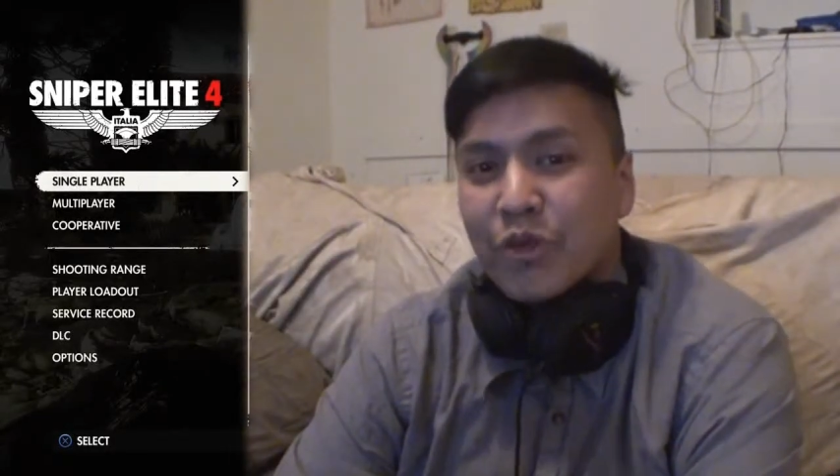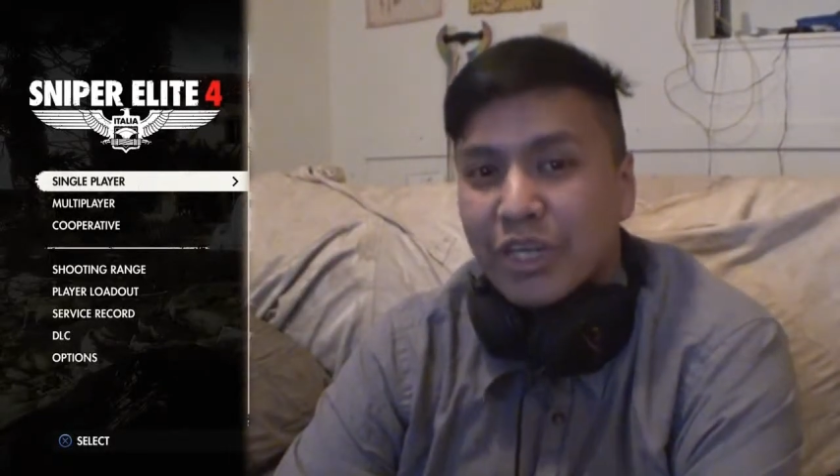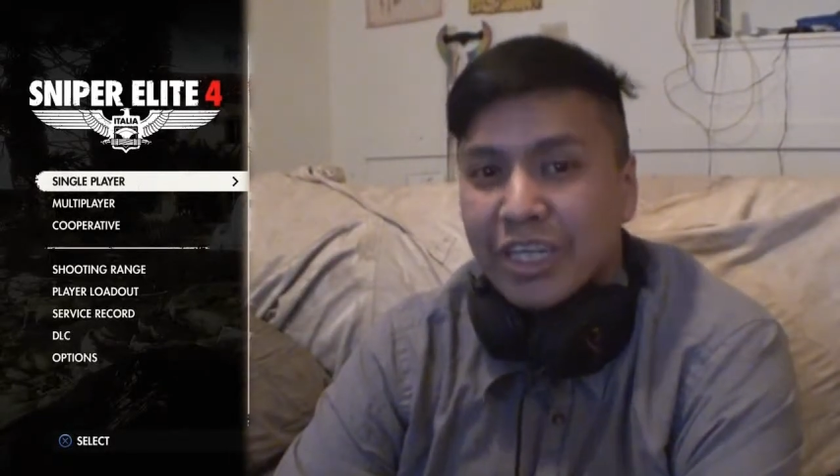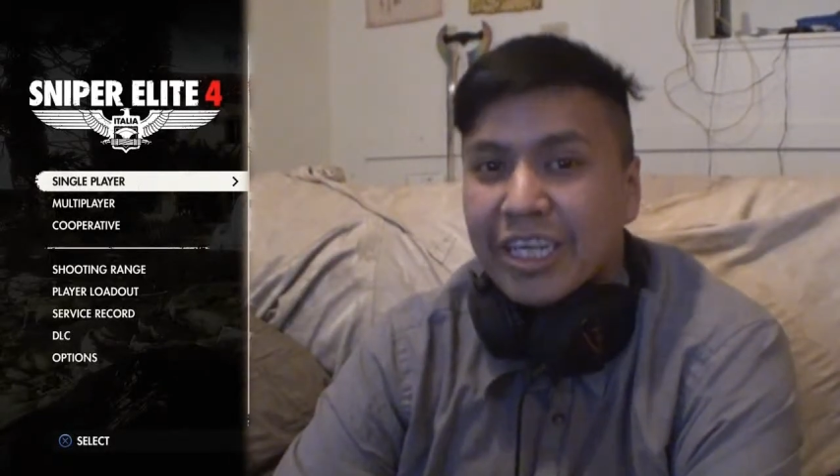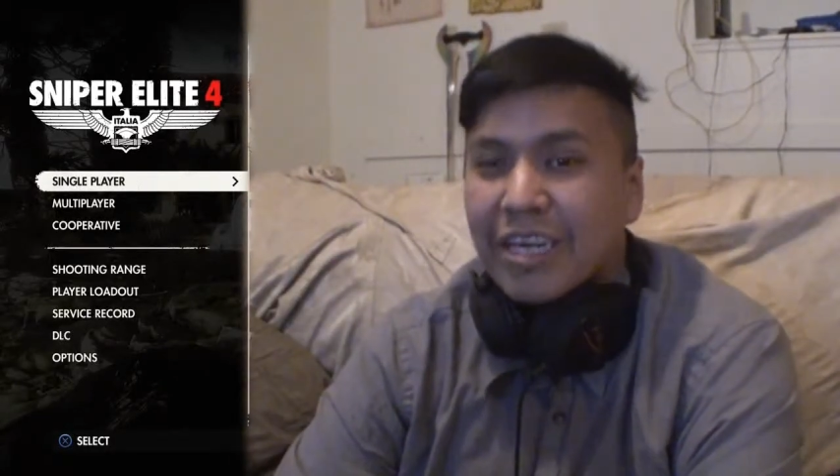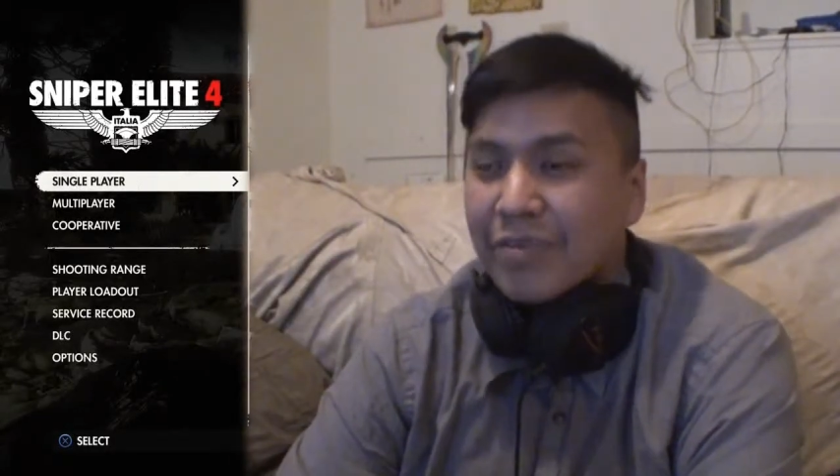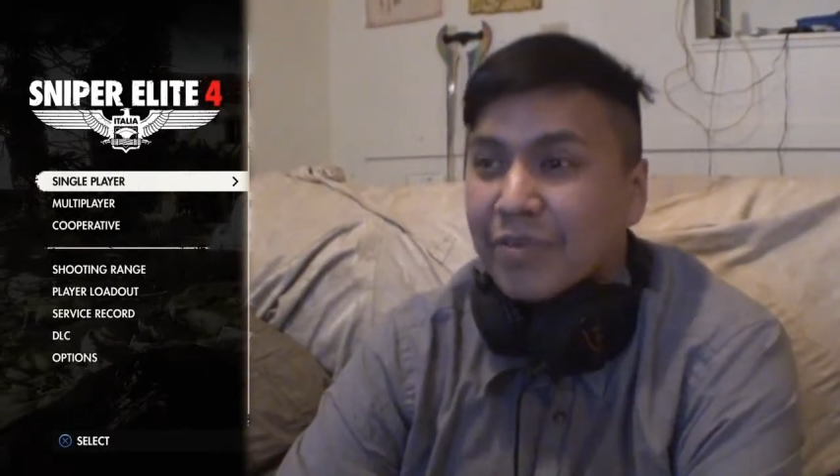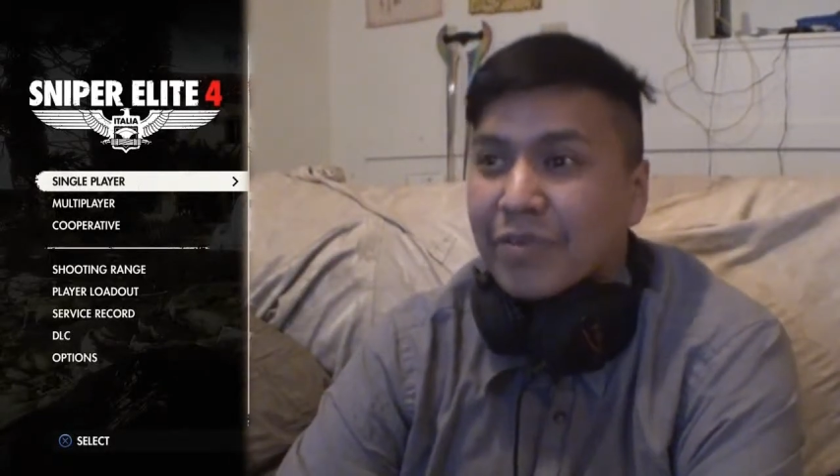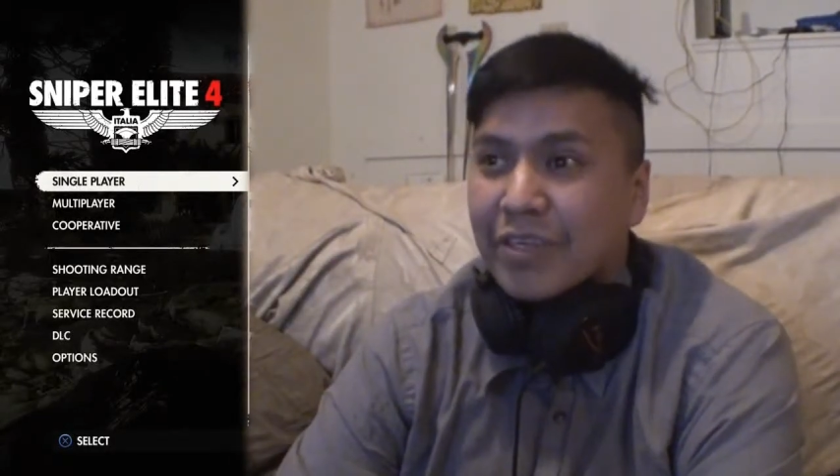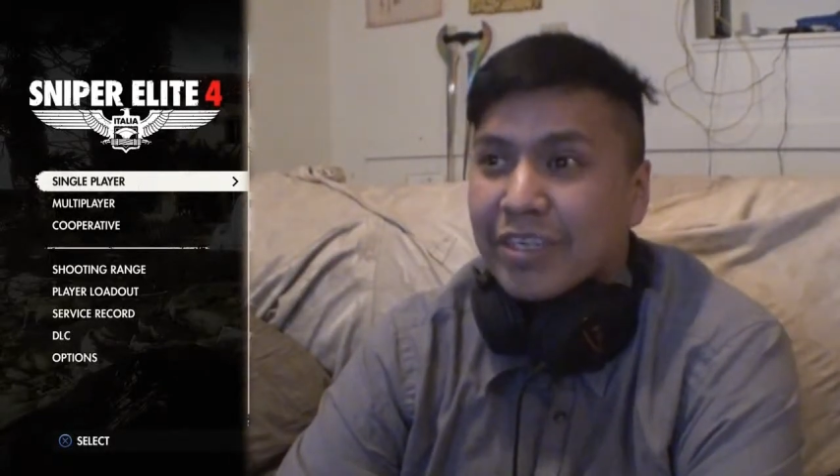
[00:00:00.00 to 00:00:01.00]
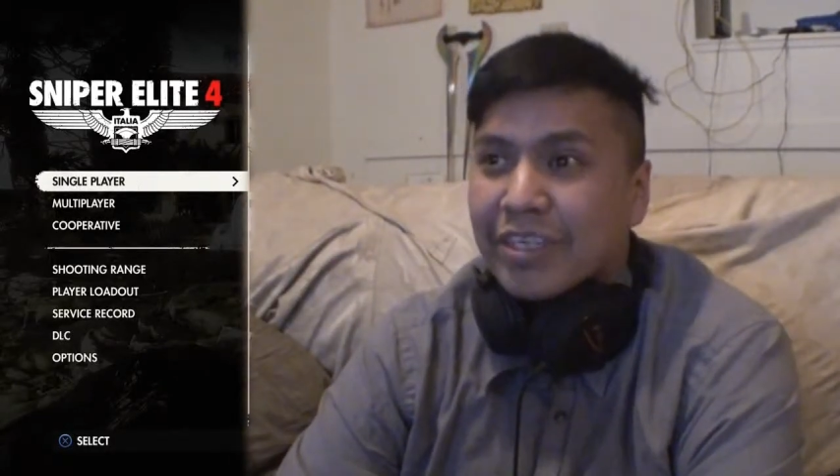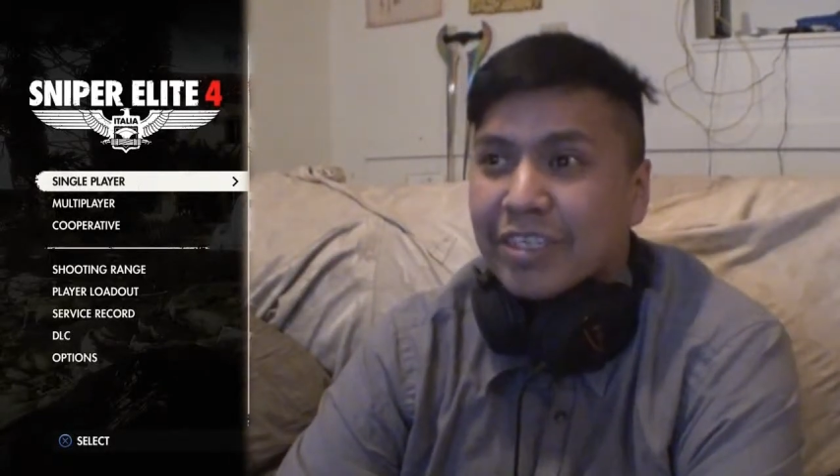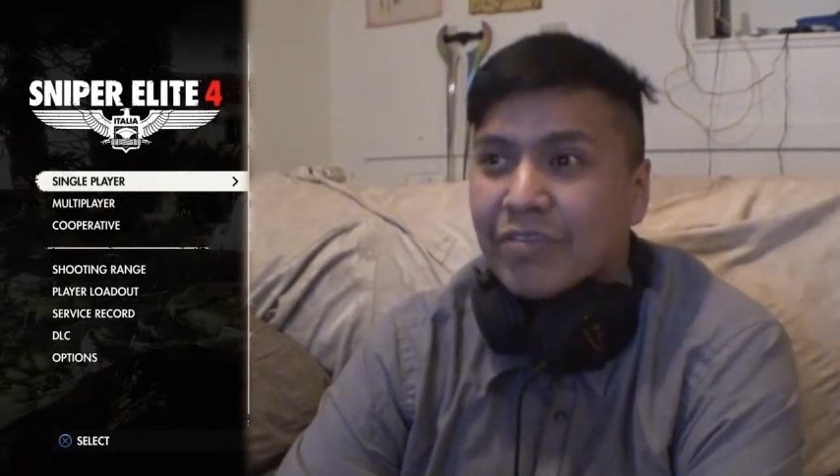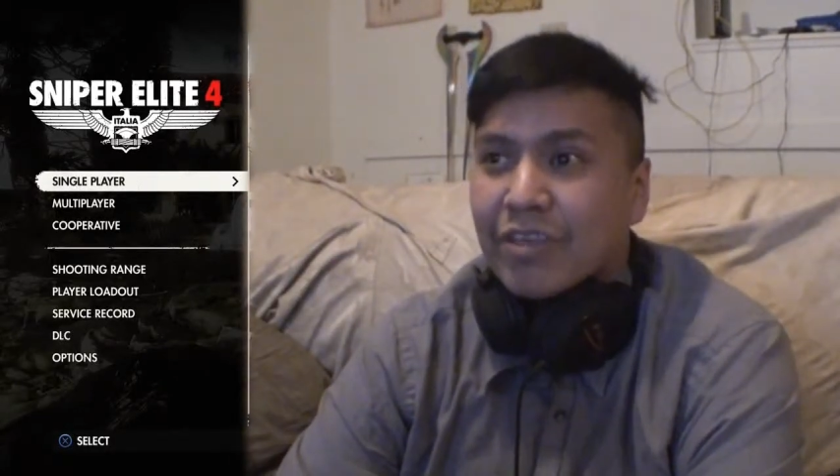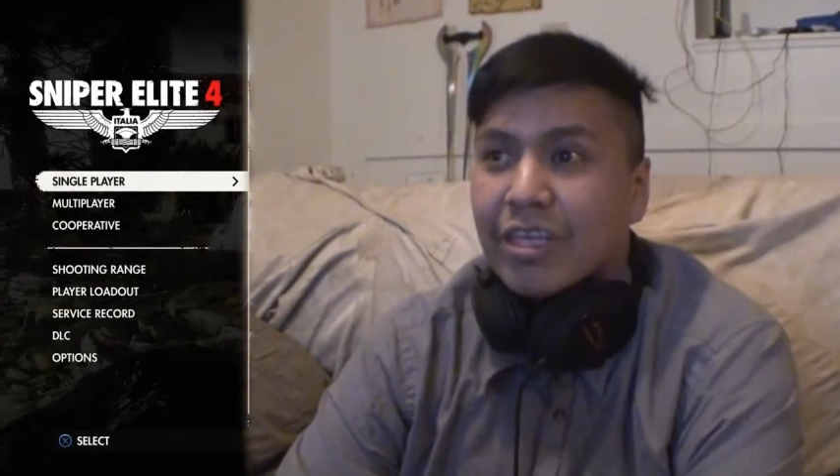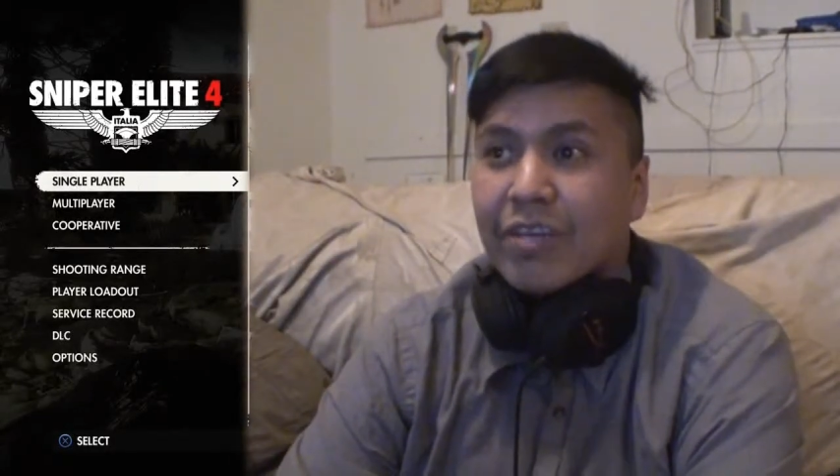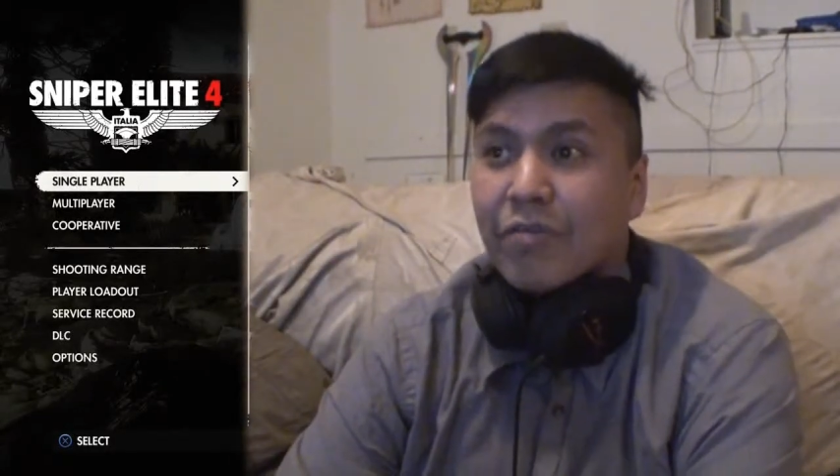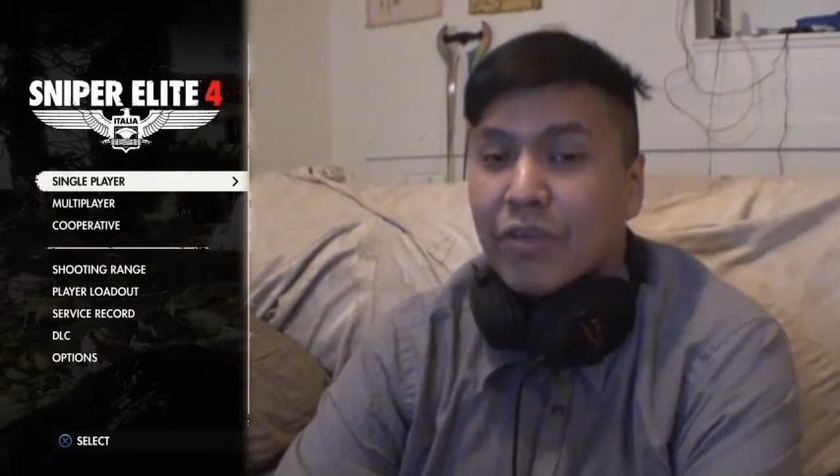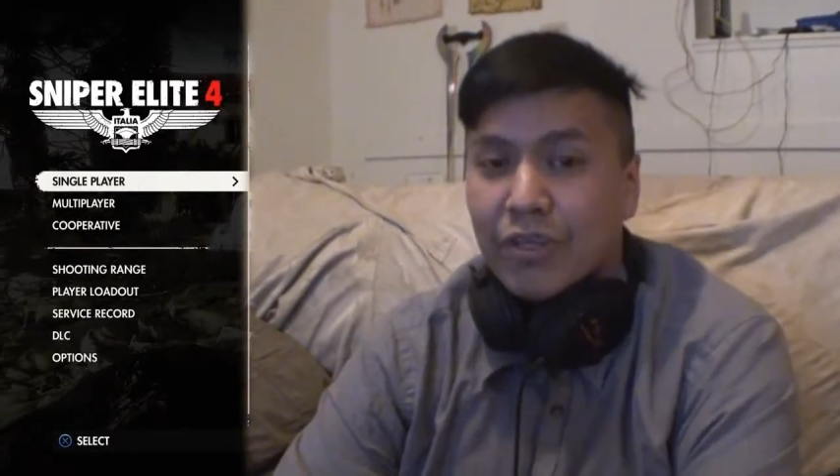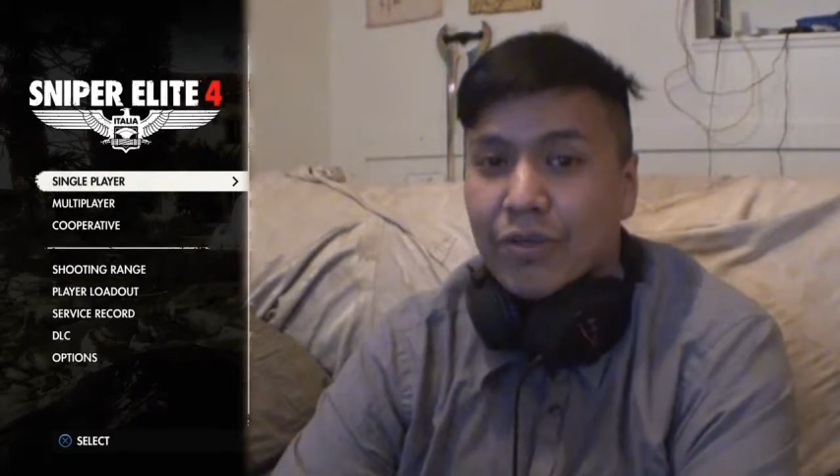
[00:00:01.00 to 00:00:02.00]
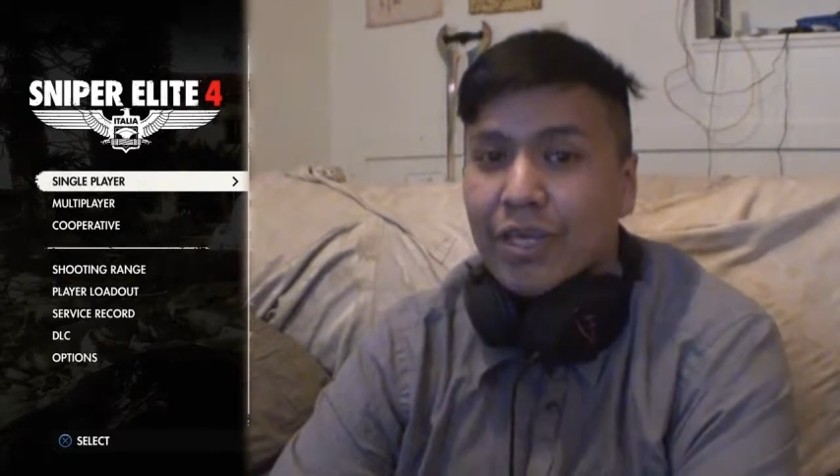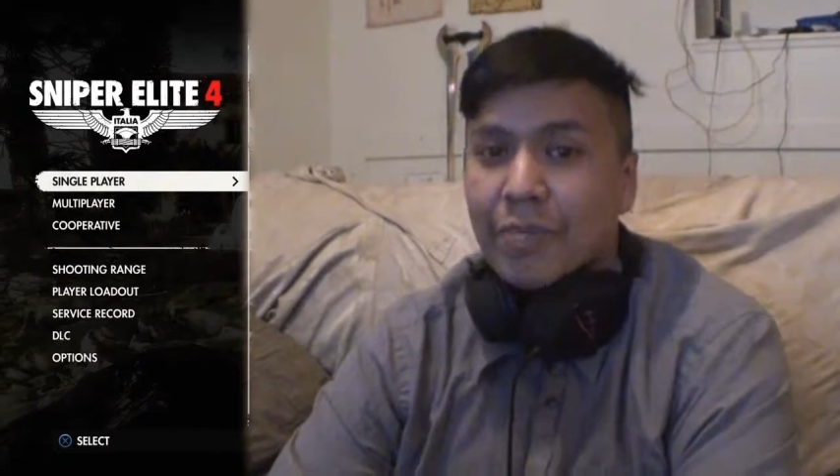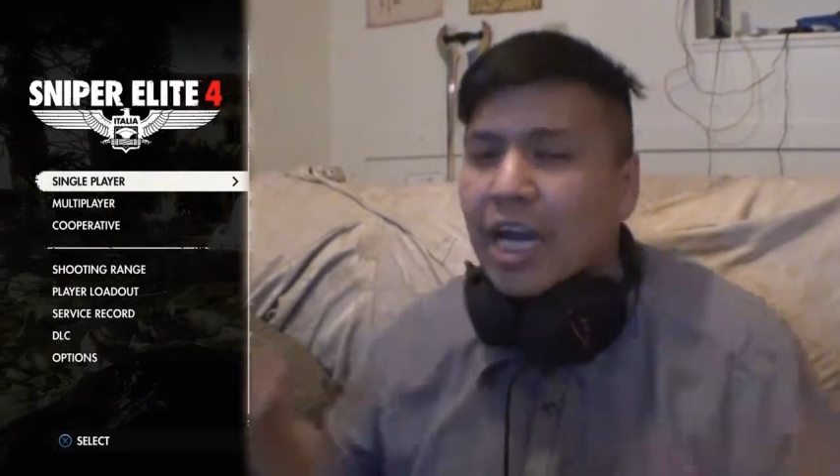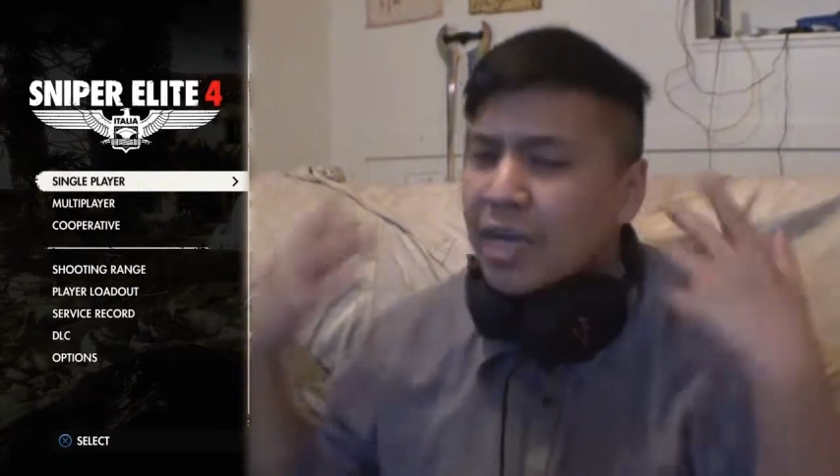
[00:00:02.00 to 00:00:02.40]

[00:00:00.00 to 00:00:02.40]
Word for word: really having fun this video game.